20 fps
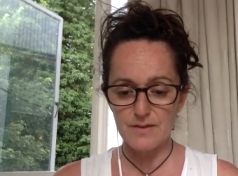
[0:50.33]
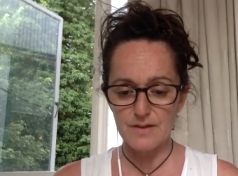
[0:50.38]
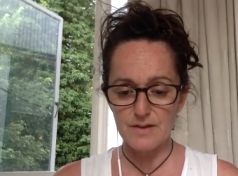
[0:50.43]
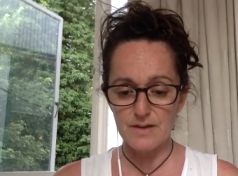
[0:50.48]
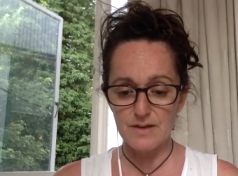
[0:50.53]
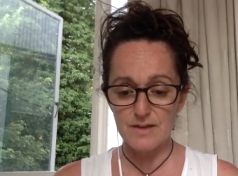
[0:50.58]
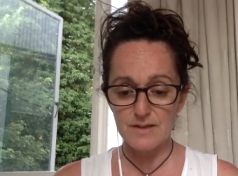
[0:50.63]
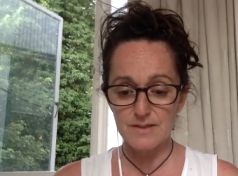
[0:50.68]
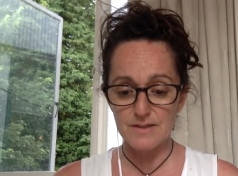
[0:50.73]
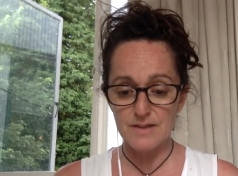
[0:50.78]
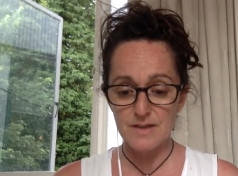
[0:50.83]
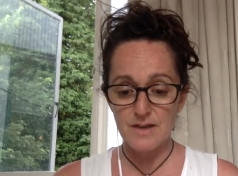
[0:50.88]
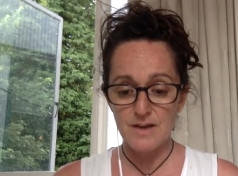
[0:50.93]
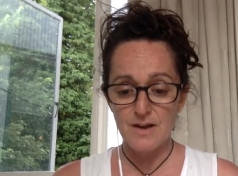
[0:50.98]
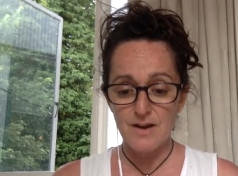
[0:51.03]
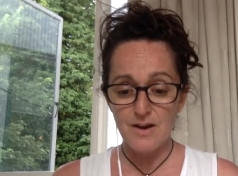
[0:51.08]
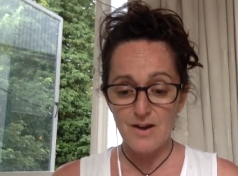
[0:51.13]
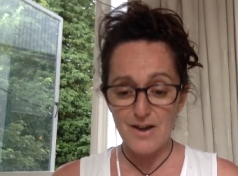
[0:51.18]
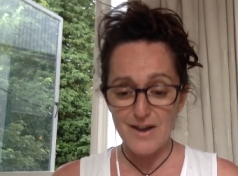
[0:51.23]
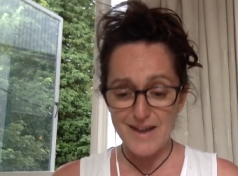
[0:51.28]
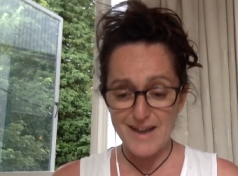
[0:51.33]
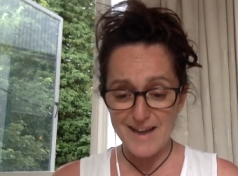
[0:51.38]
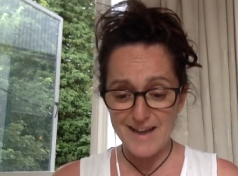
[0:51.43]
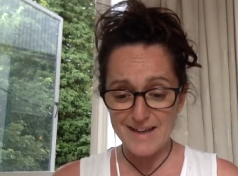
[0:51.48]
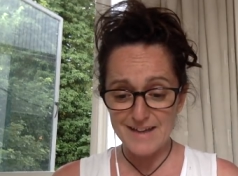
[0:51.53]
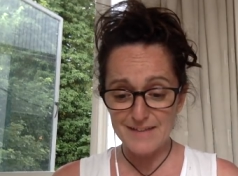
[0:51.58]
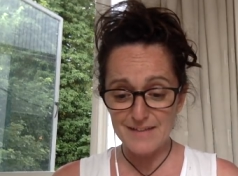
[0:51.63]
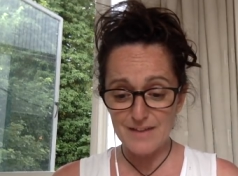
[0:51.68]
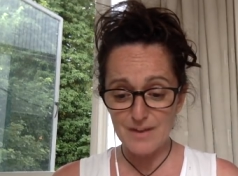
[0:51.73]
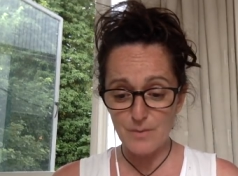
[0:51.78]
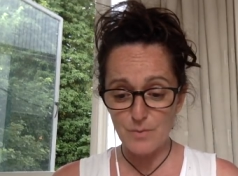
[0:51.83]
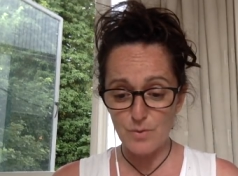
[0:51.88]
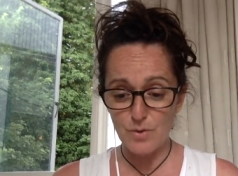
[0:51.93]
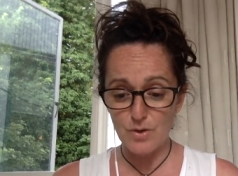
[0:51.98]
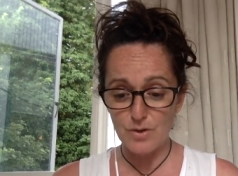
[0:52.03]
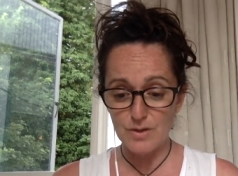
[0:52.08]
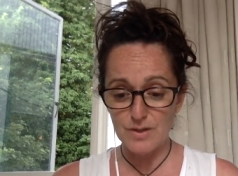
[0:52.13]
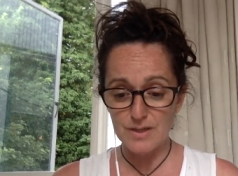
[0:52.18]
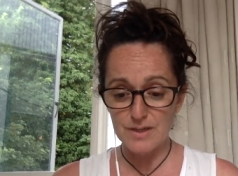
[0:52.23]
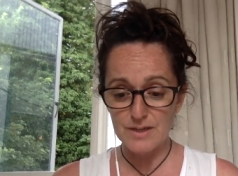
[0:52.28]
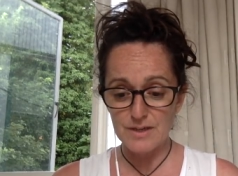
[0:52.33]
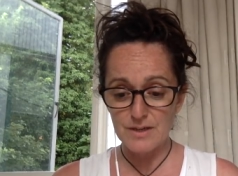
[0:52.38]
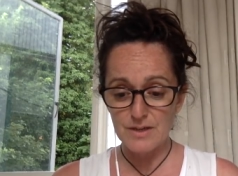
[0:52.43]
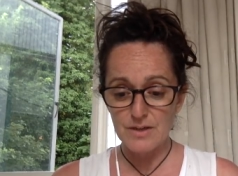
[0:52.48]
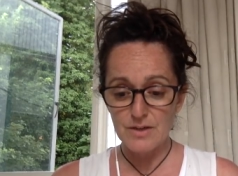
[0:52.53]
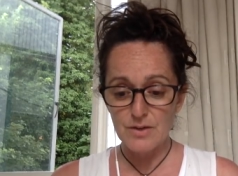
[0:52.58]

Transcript: cards I had in that wallet